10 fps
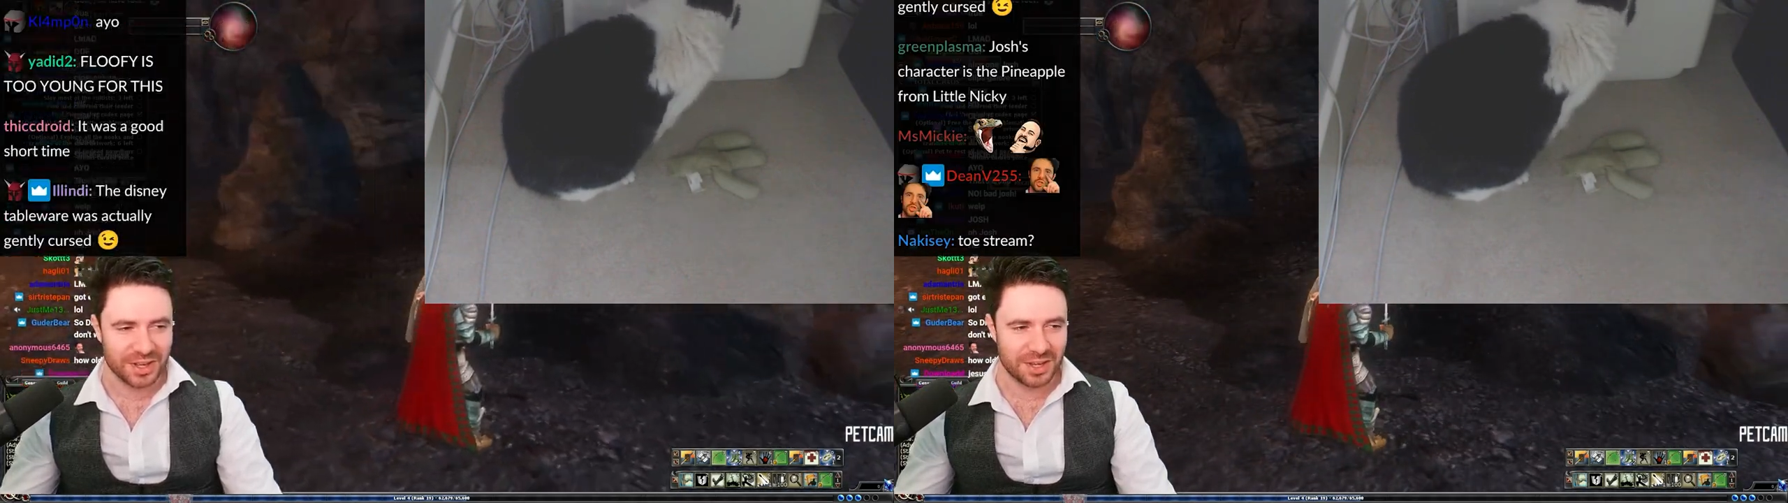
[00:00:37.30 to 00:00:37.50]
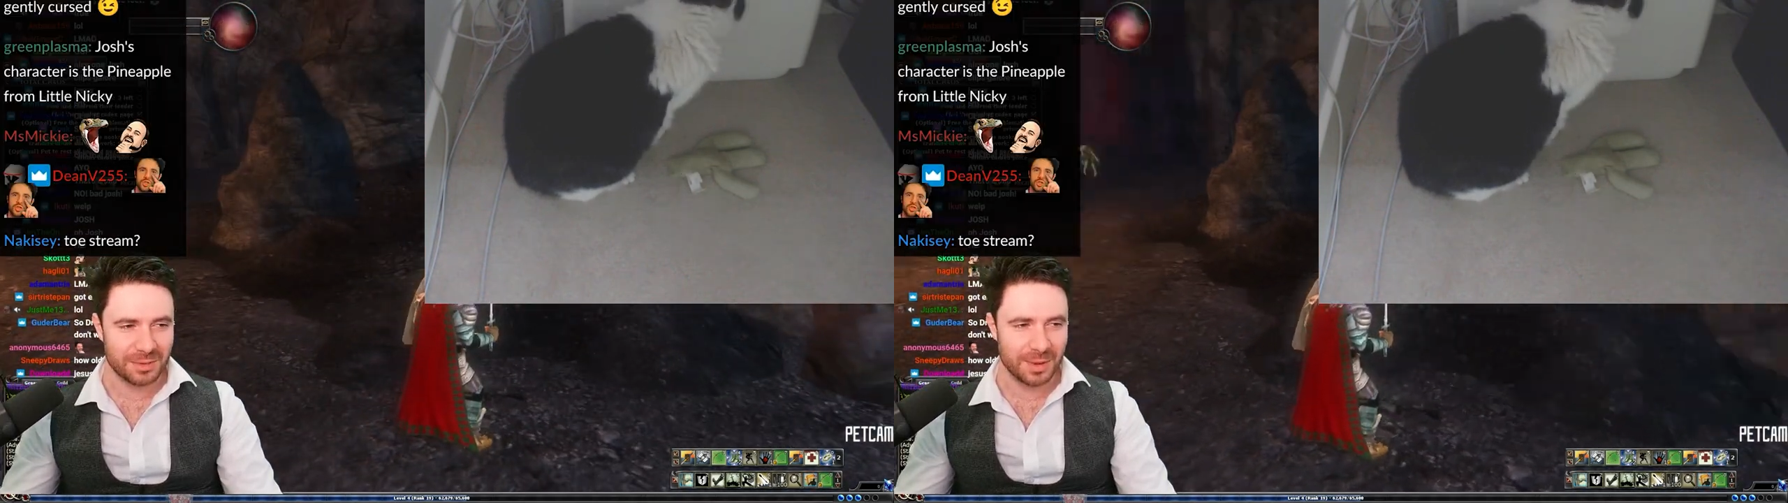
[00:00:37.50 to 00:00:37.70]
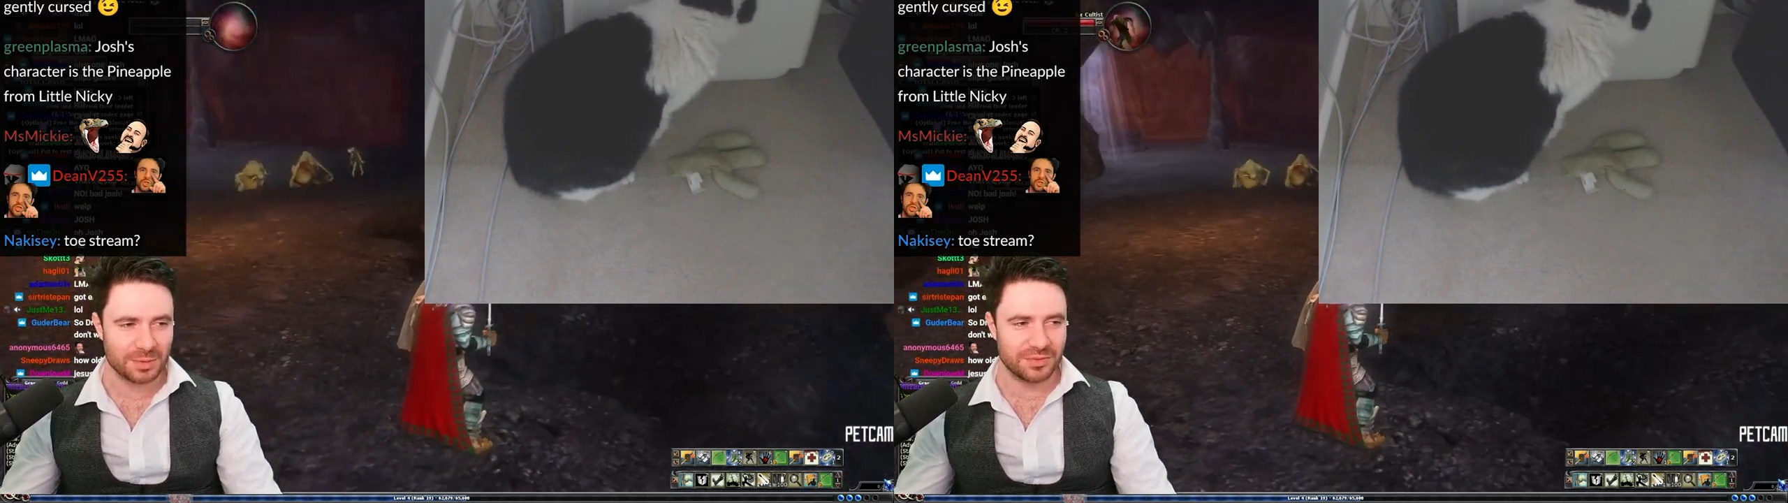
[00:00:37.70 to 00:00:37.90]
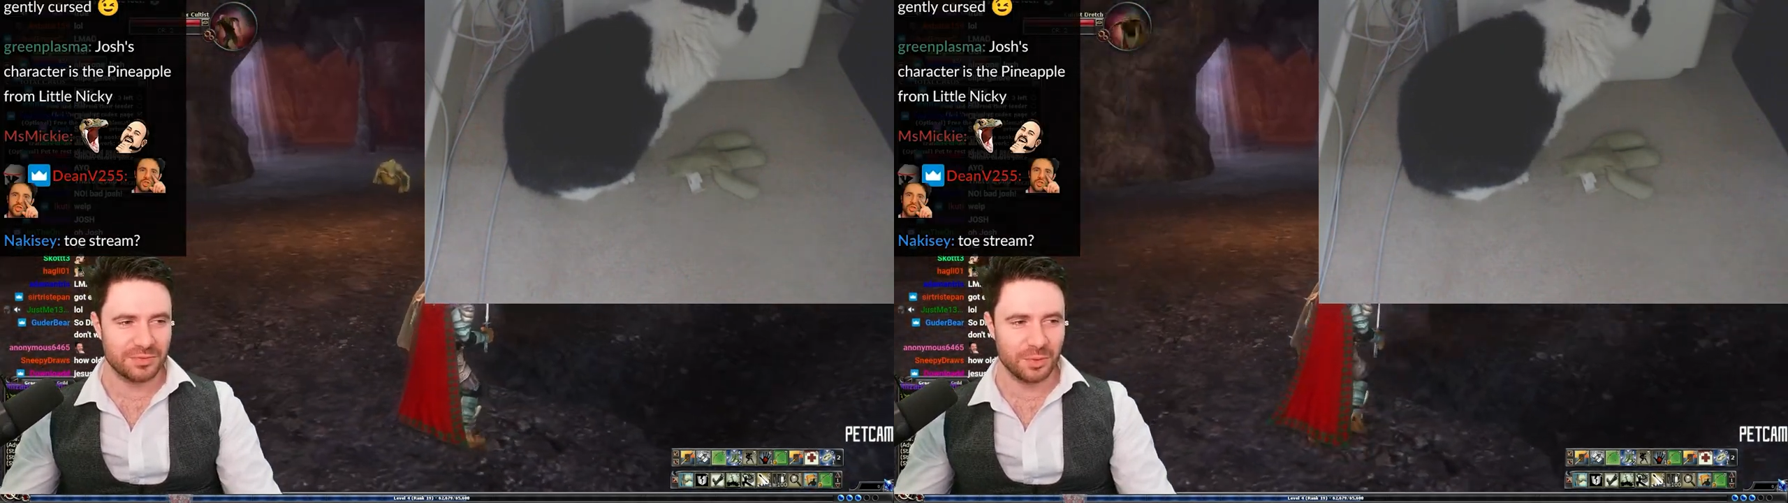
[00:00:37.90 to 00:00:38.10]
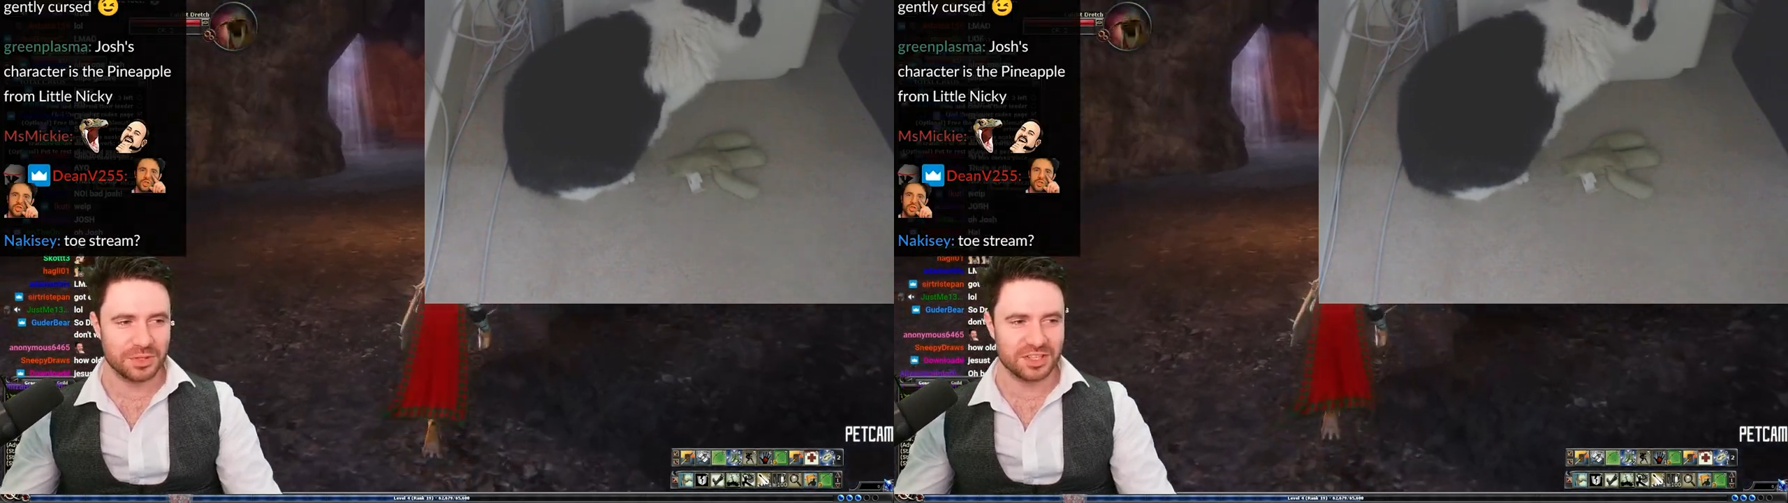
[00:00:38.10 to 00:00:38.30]
you're going to be able to
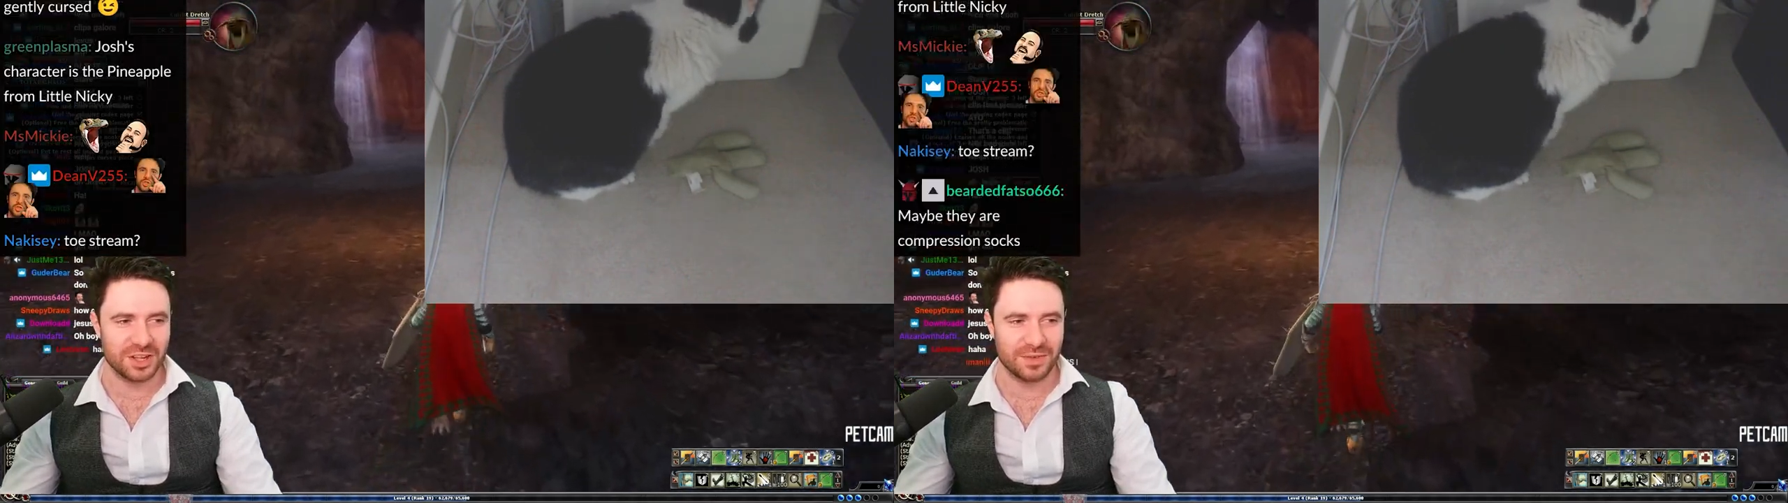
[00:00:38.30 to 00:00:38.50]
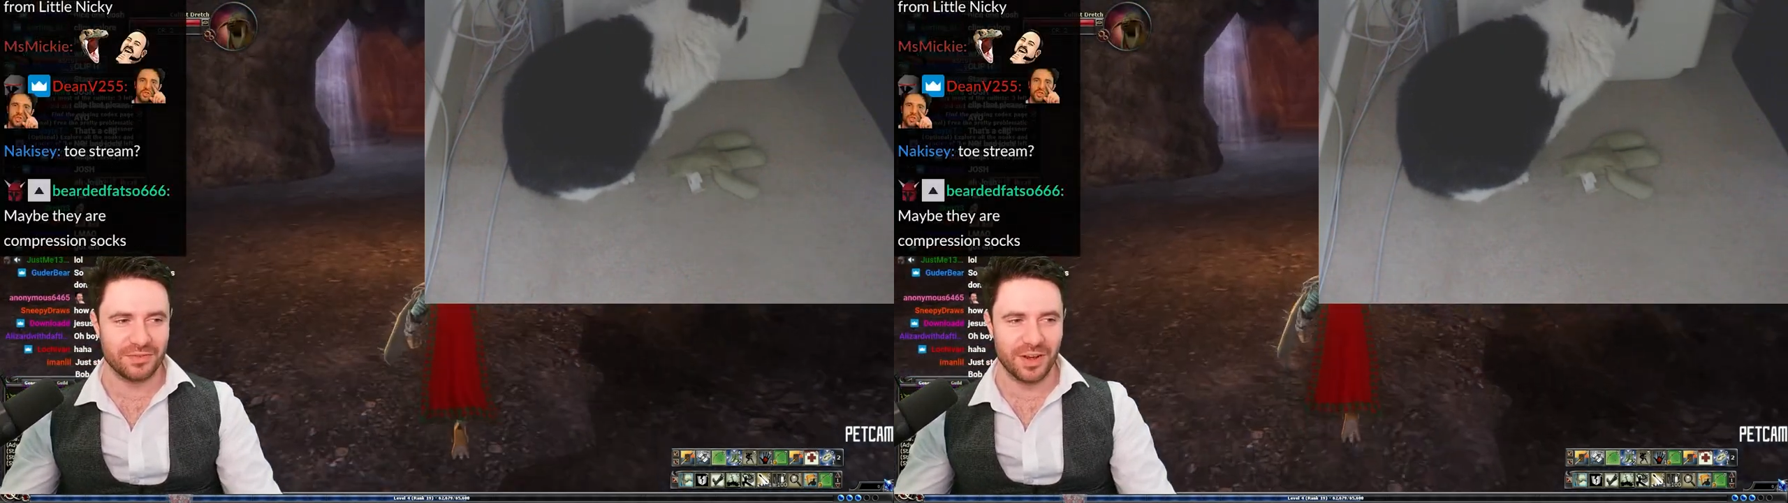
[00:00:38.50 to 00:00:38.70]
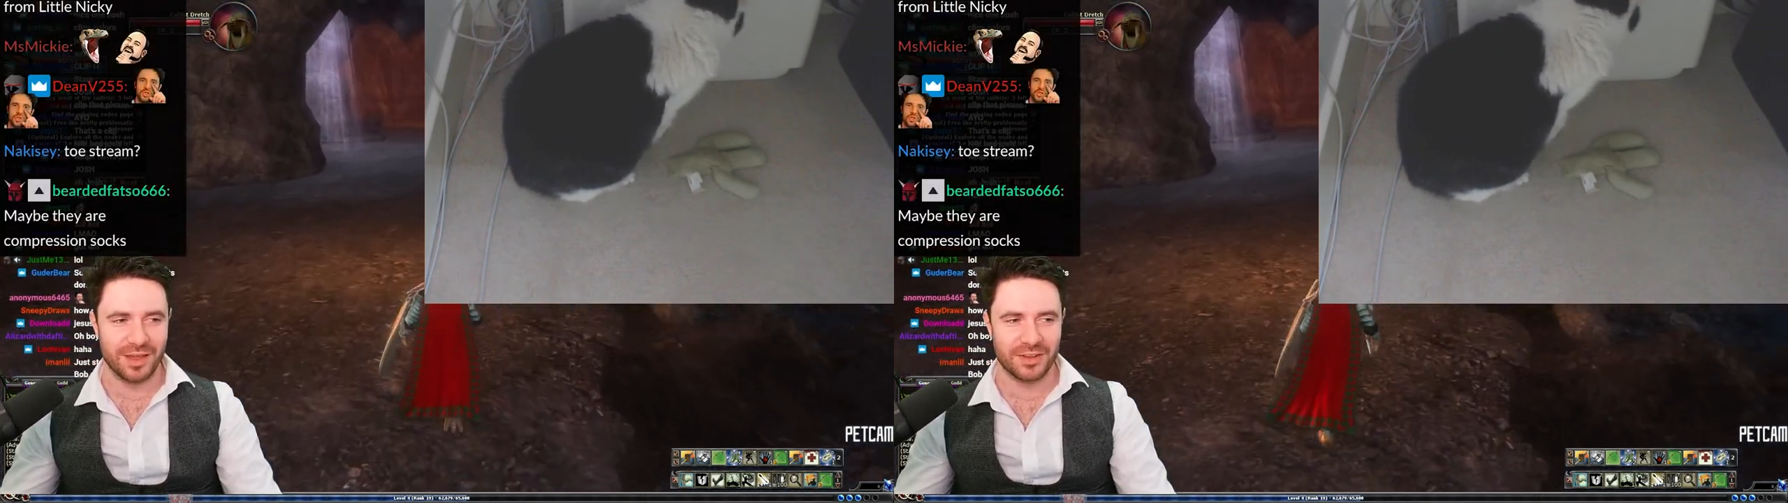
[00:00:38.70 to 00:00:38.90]
afford yourself a Five